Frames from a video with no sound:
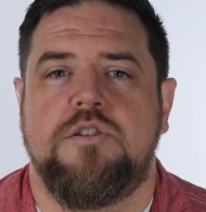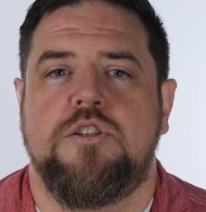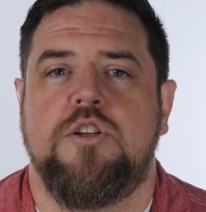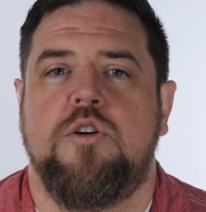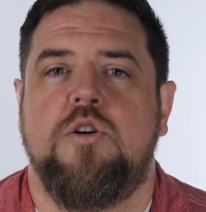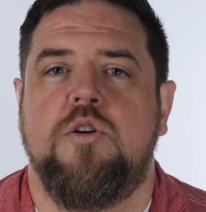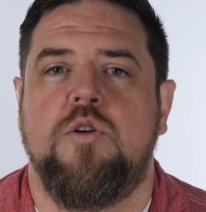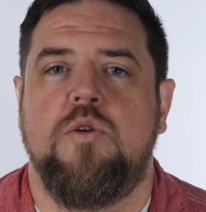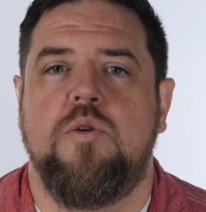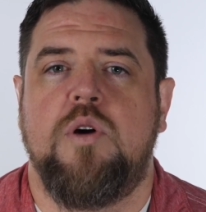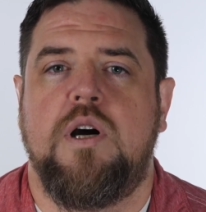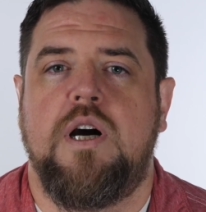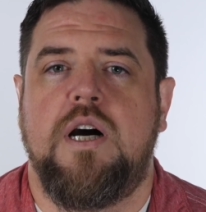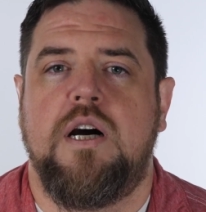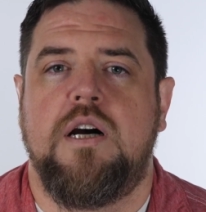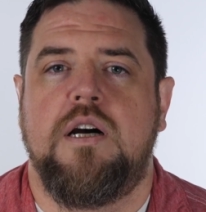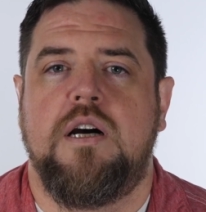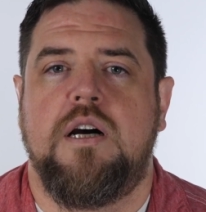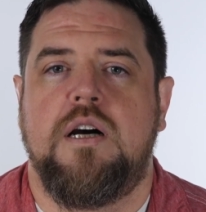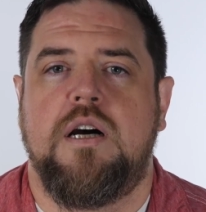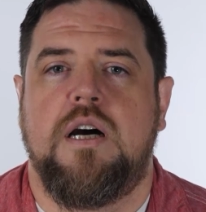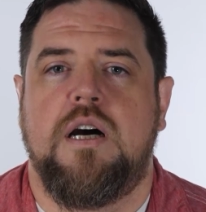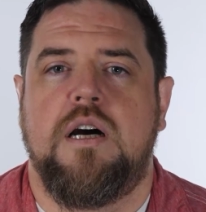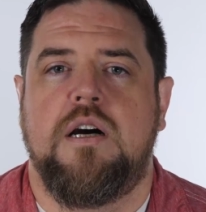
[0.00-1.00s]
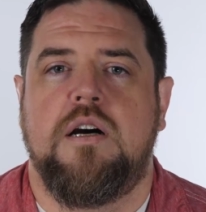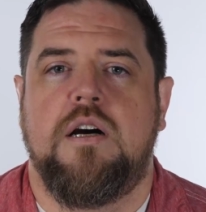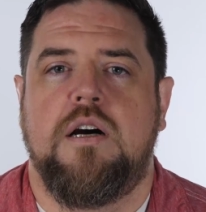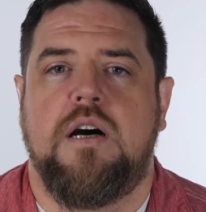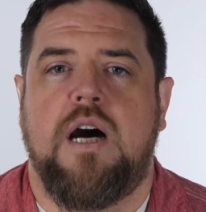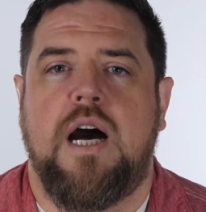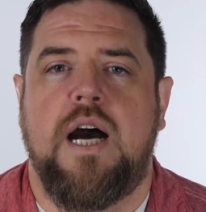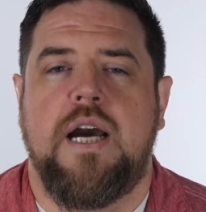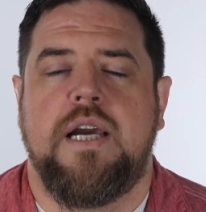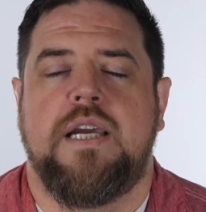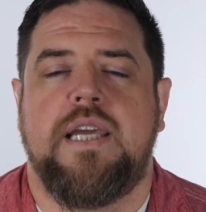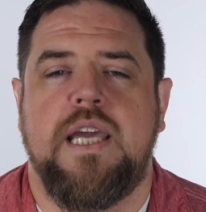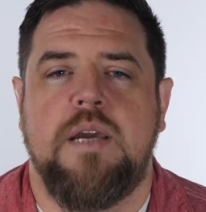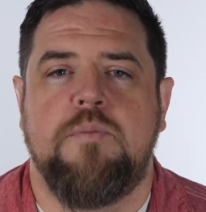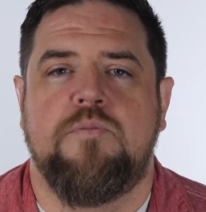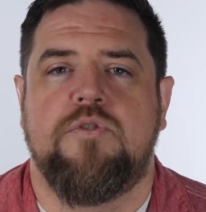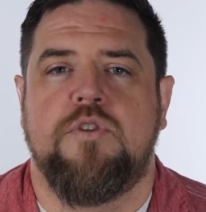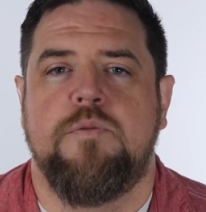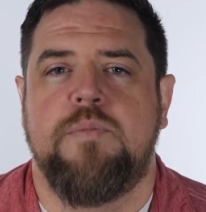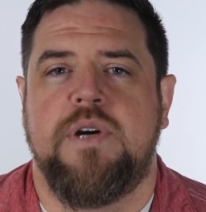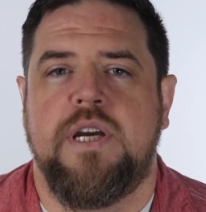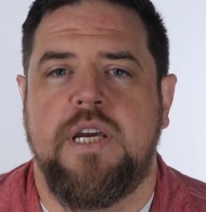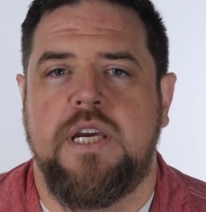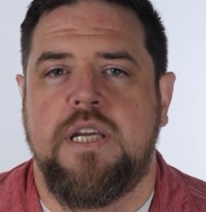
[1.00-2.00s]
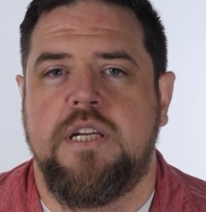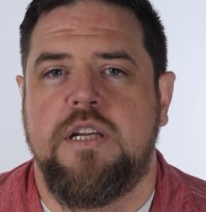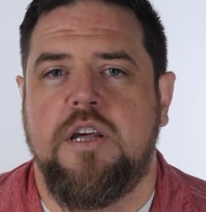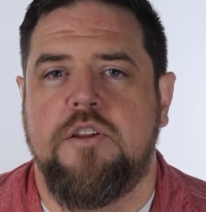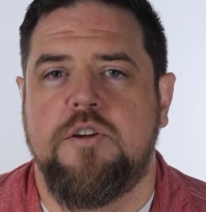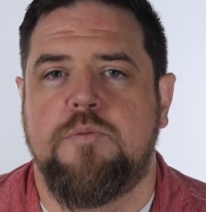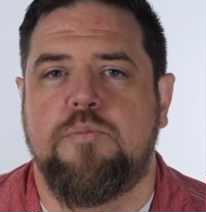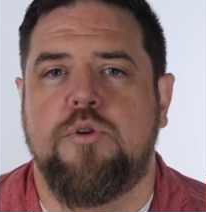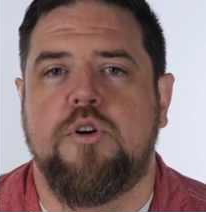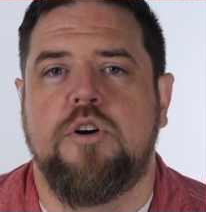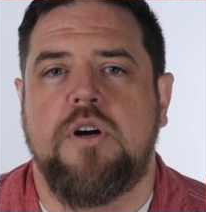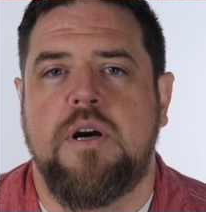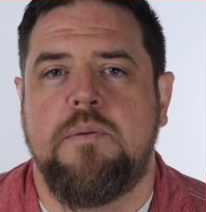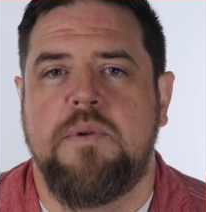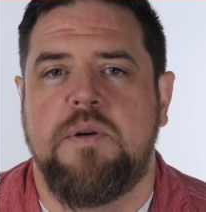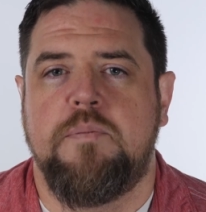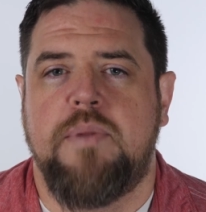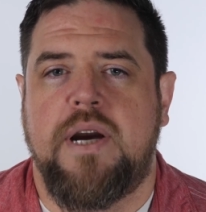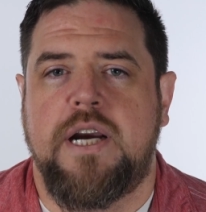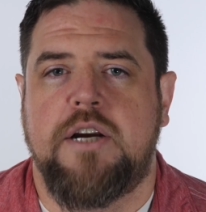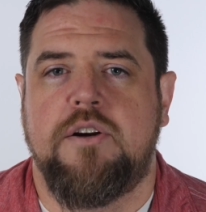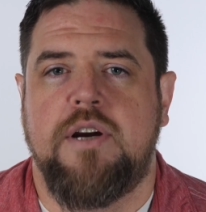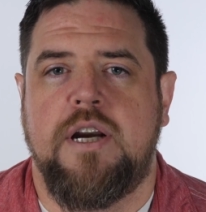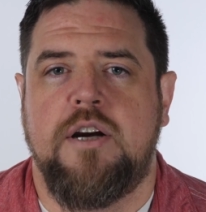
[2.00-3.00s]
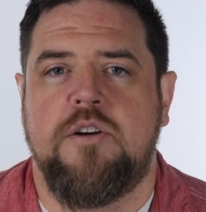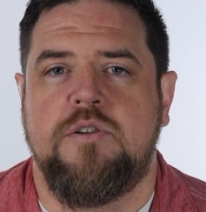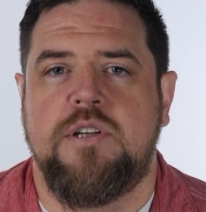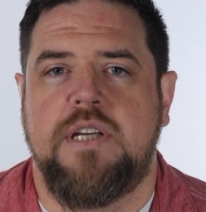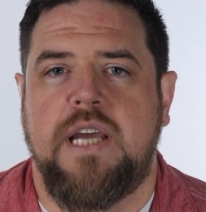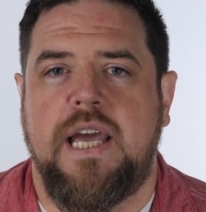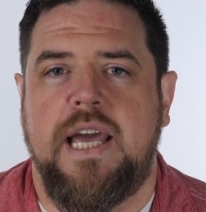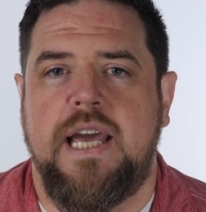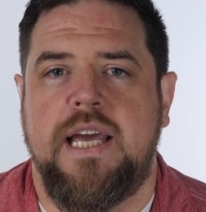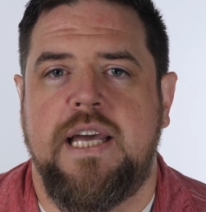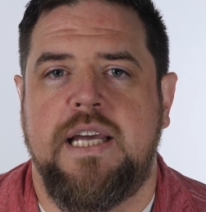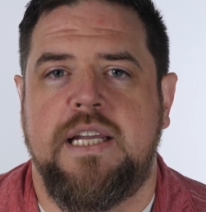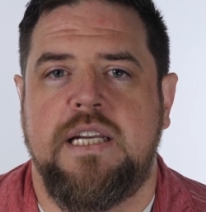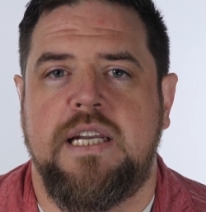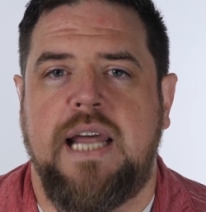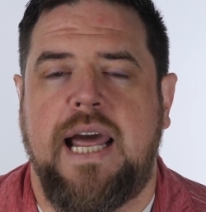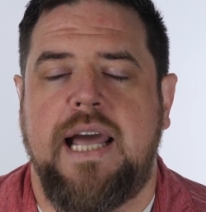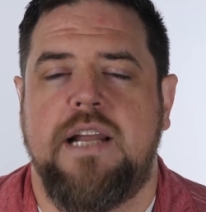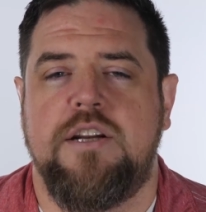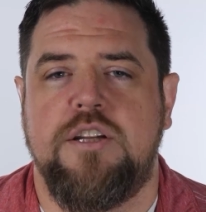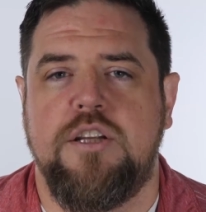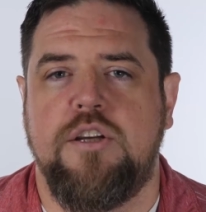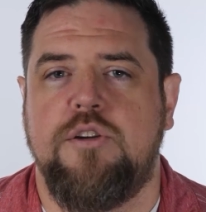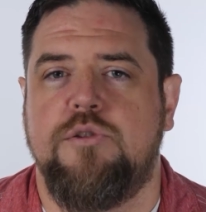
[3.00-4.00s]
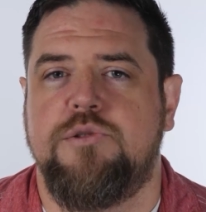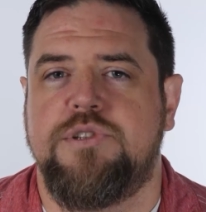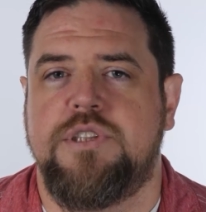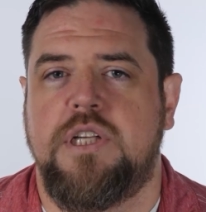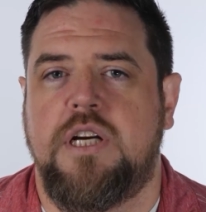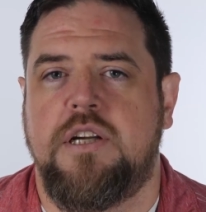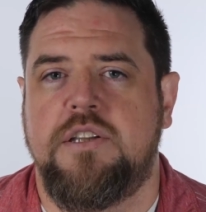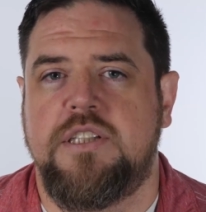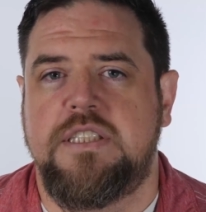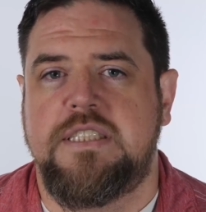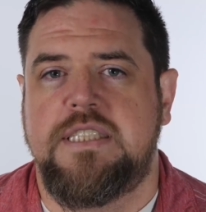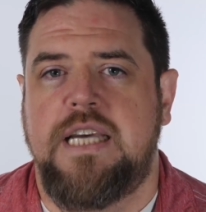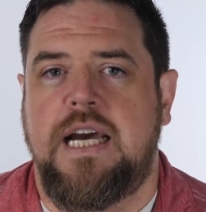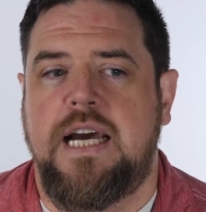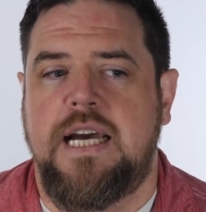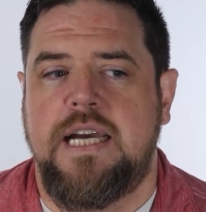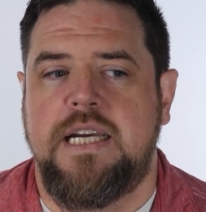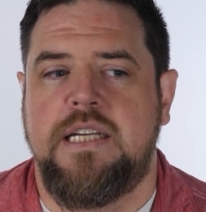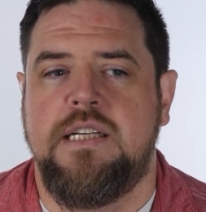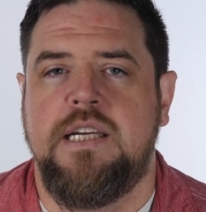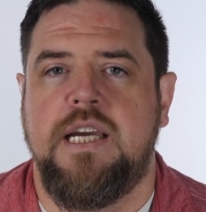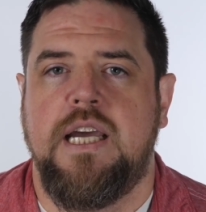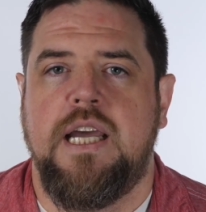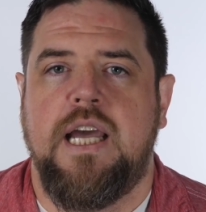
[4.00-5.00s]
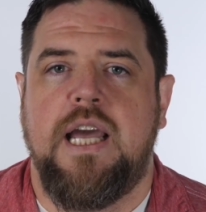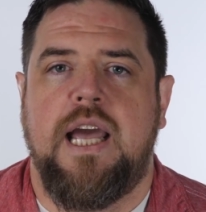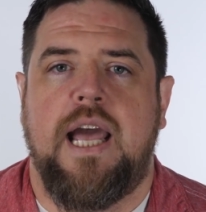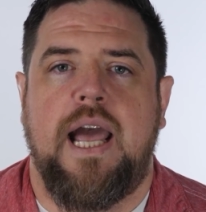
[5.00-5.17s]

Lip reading: So I came from another programming background and had to use it on the side.